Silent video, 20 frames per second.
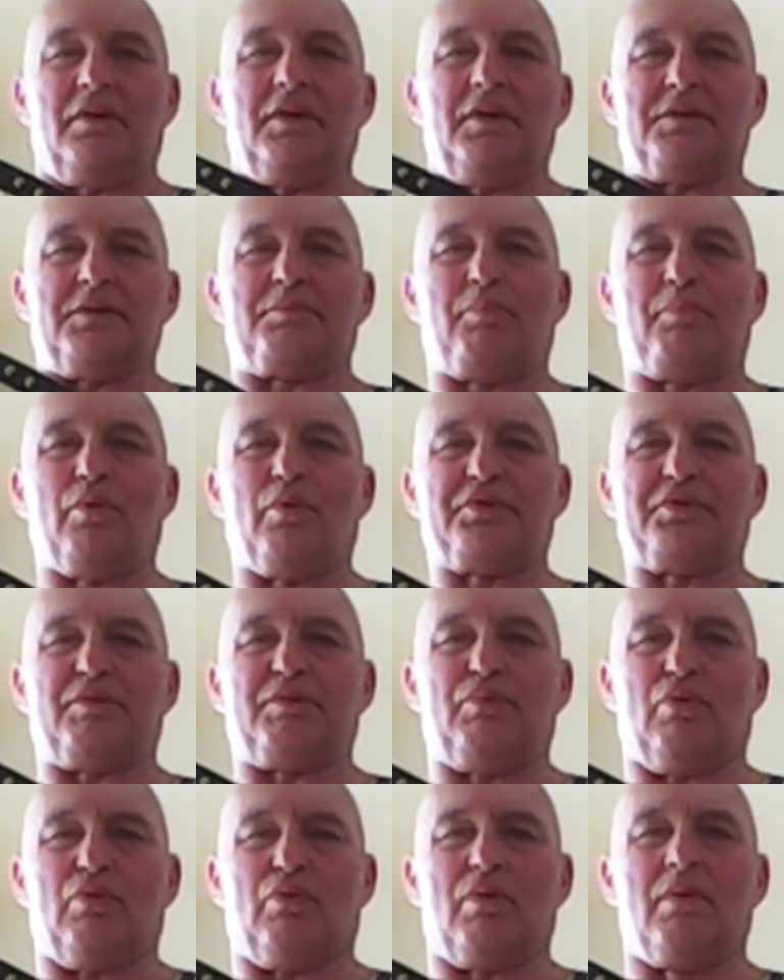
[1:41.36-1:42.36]
It's
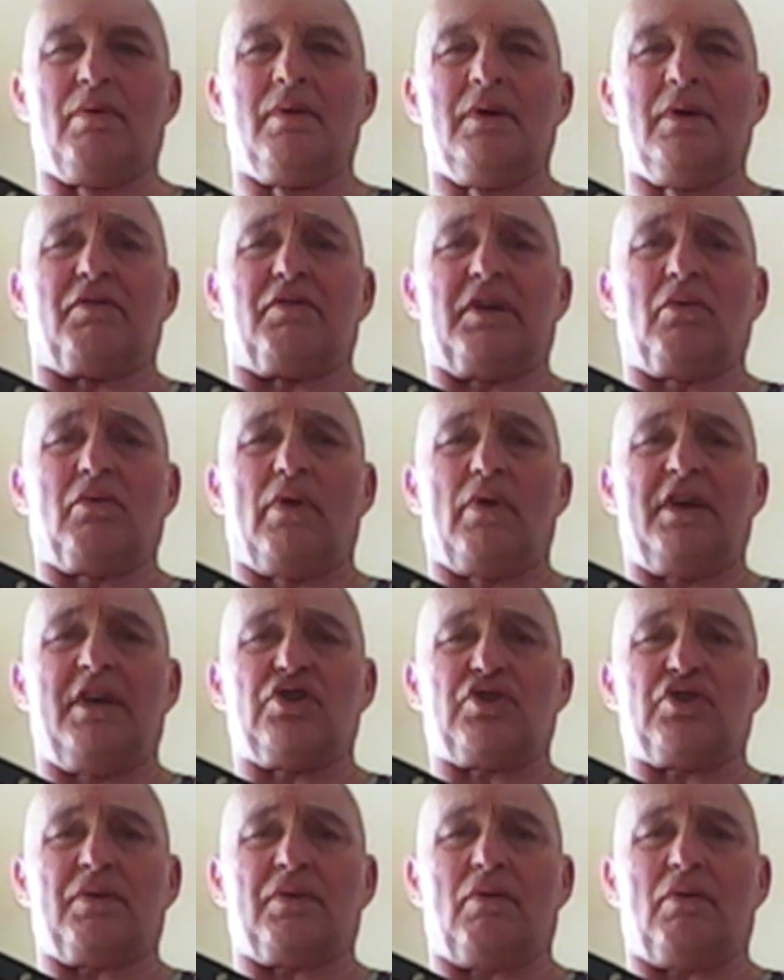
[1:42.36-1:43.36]
possible
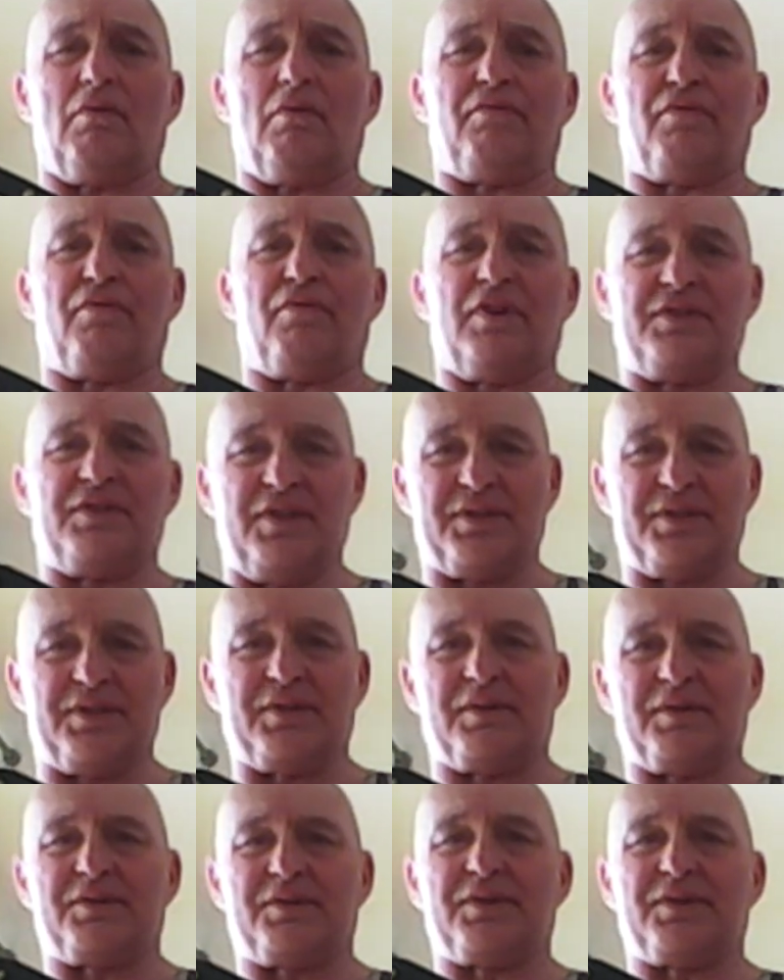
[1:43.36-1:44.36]
regulation of
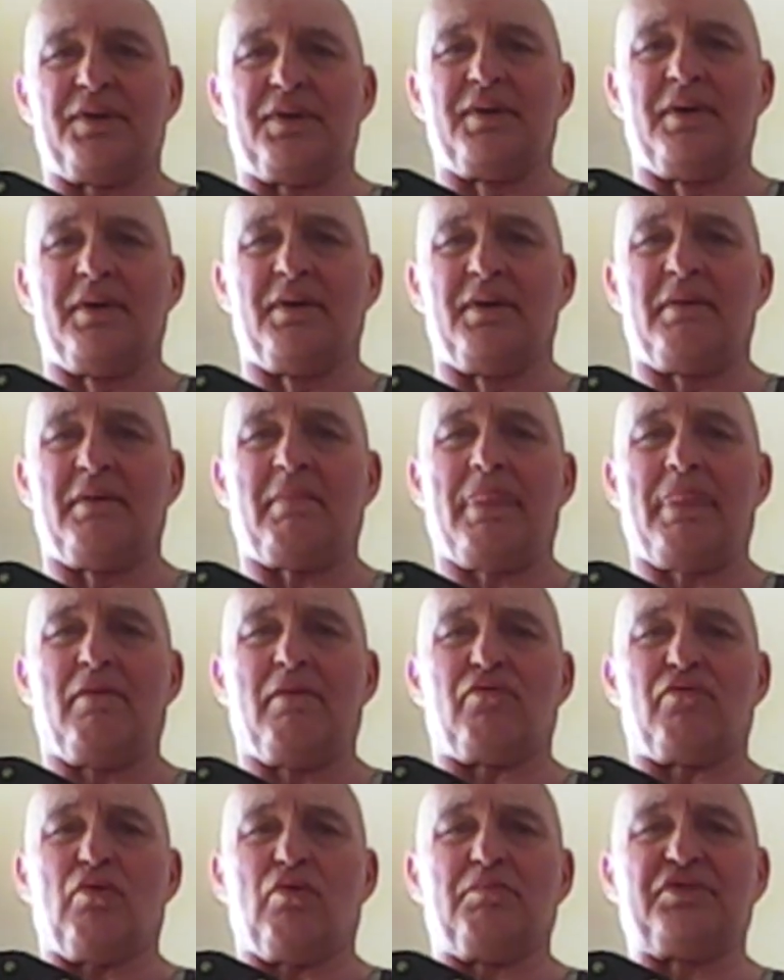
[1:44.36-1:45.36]
resistance
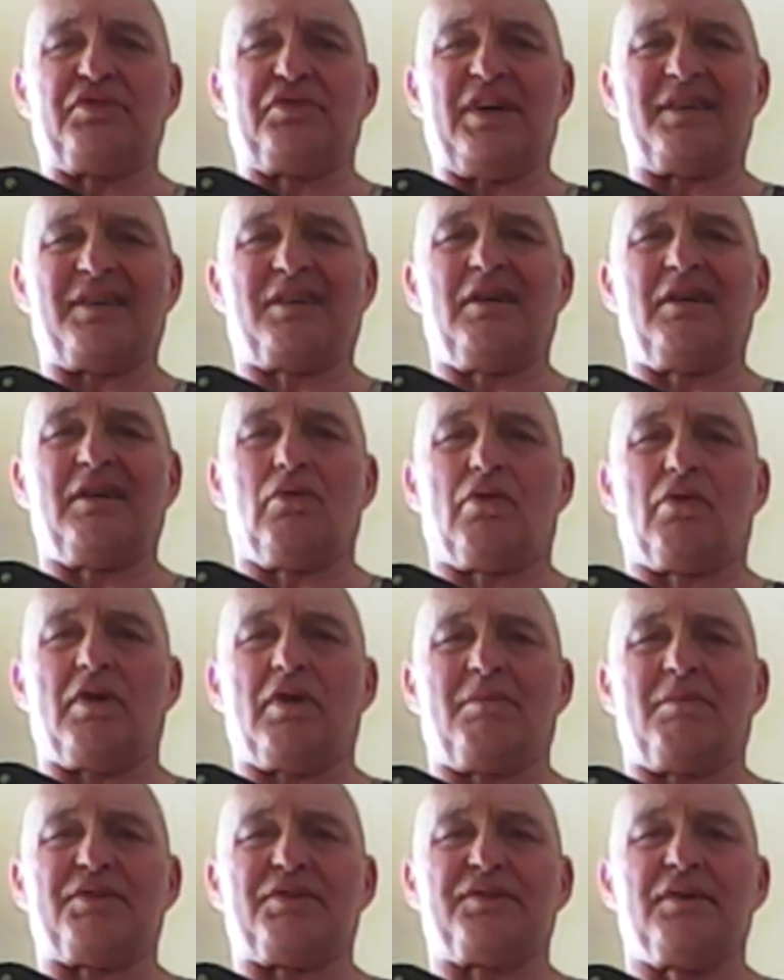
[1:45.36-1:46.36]
from 10
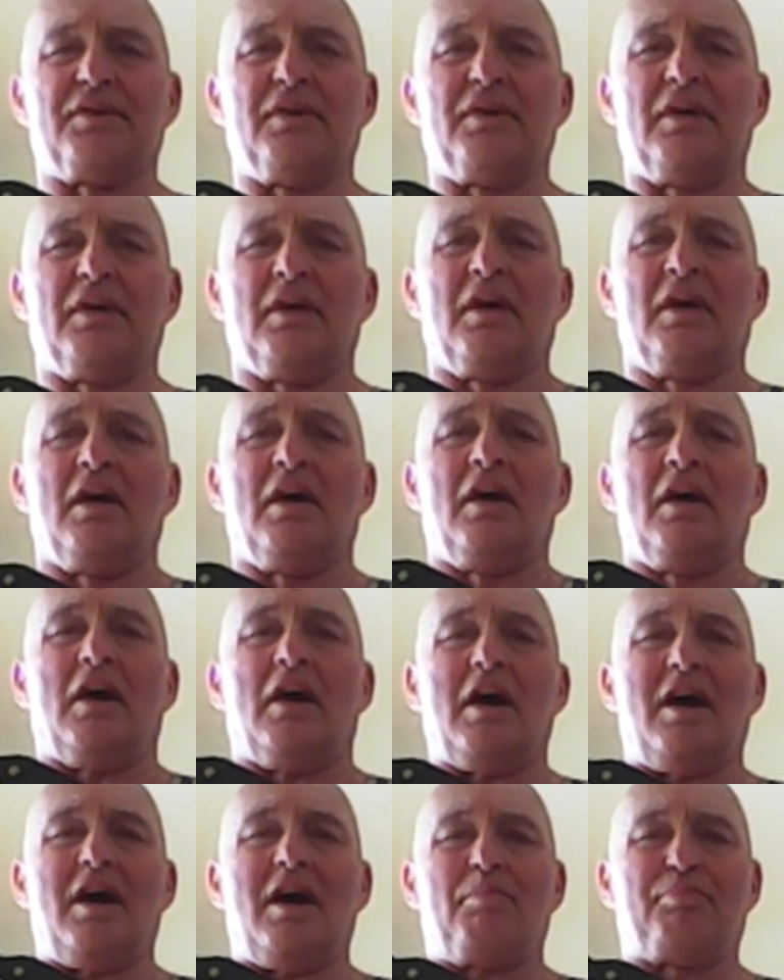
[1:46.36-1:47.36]
kilograms
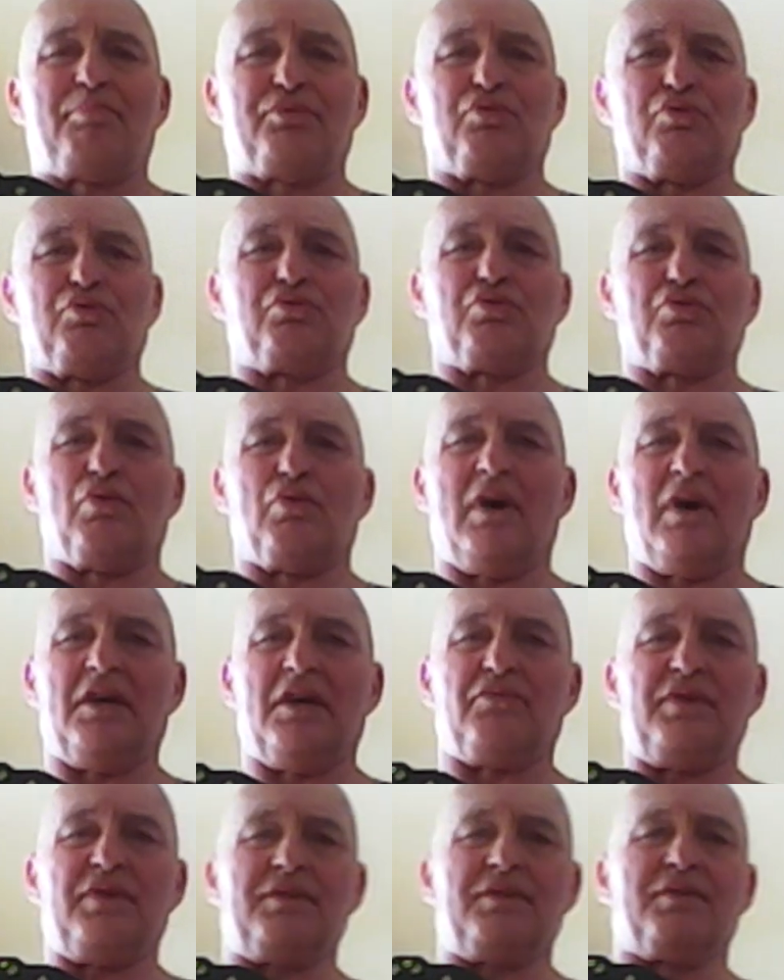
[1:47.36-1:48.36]
up to
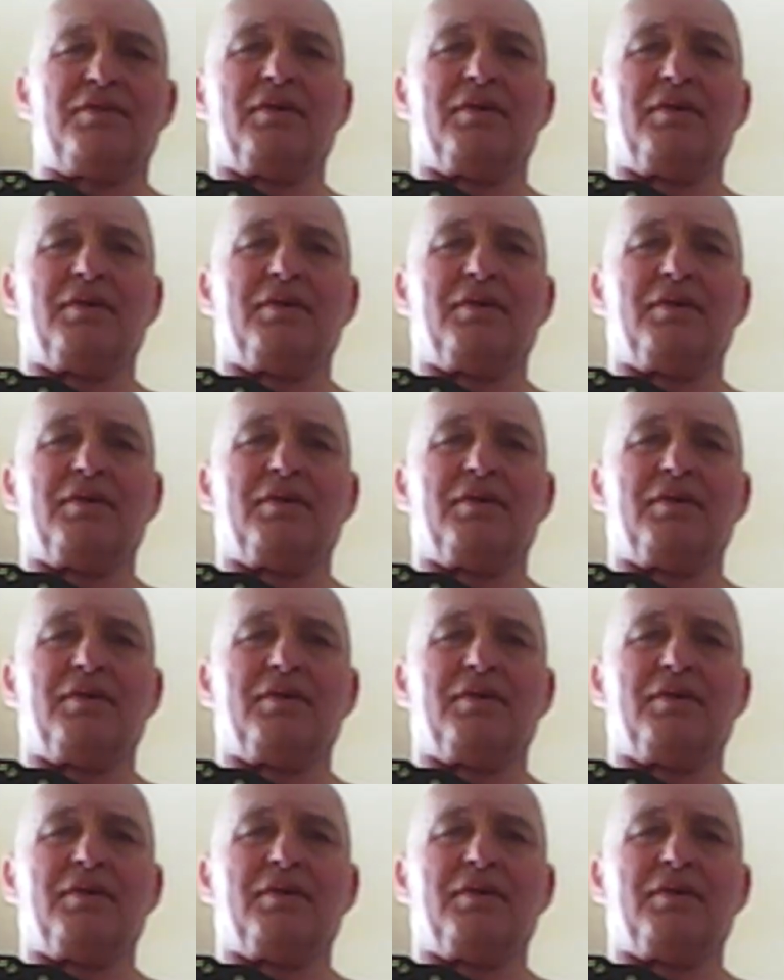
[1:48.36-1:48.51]
200.